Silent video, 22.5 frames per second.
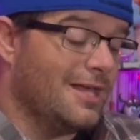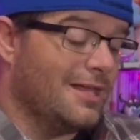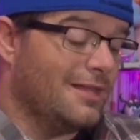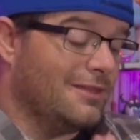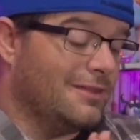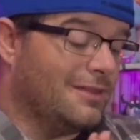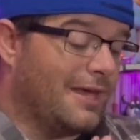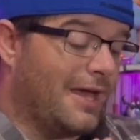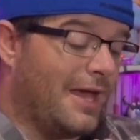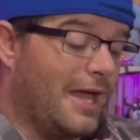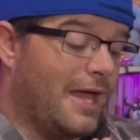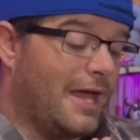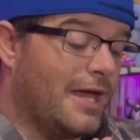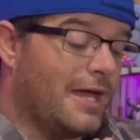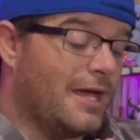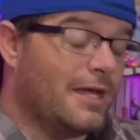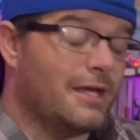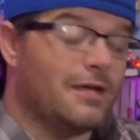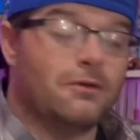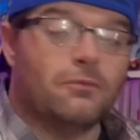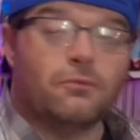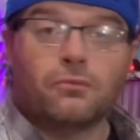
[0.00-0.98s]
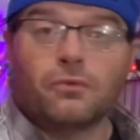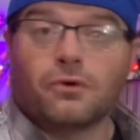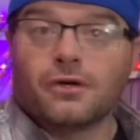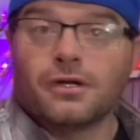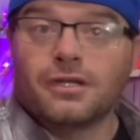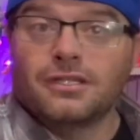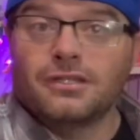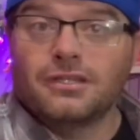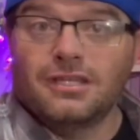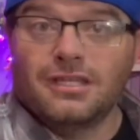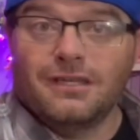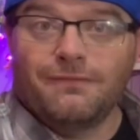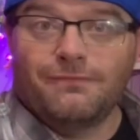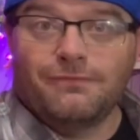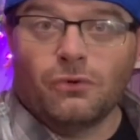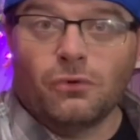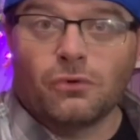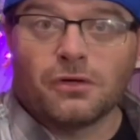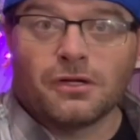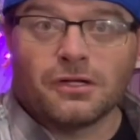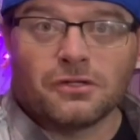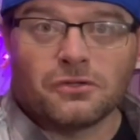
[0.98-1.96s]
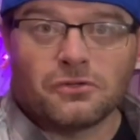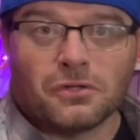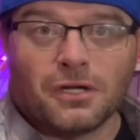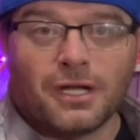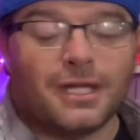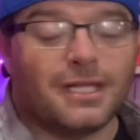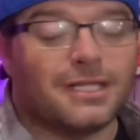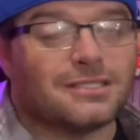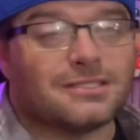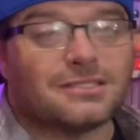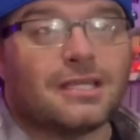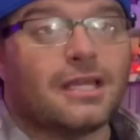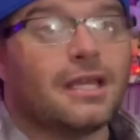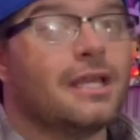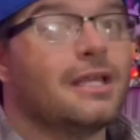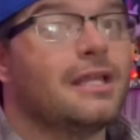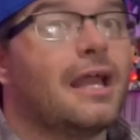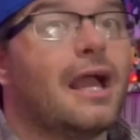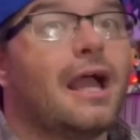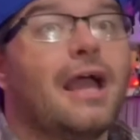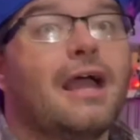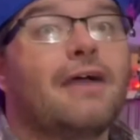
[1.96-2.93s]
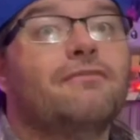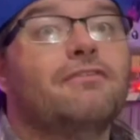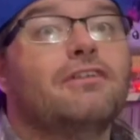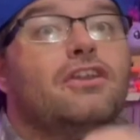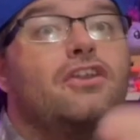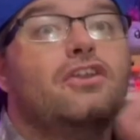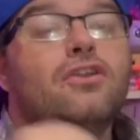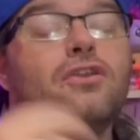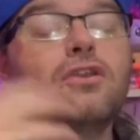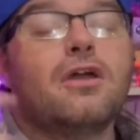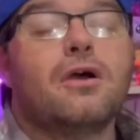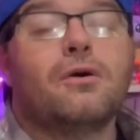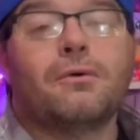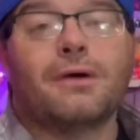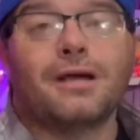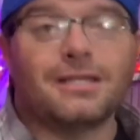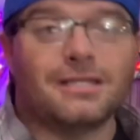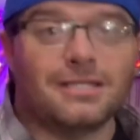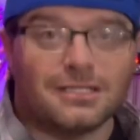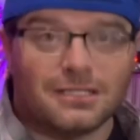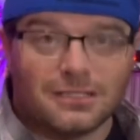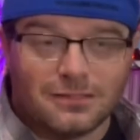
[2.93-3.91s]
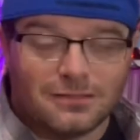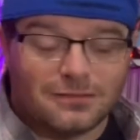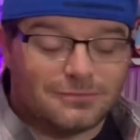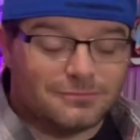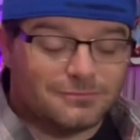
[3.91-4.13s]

that we're in the foreign credits, and I have no idea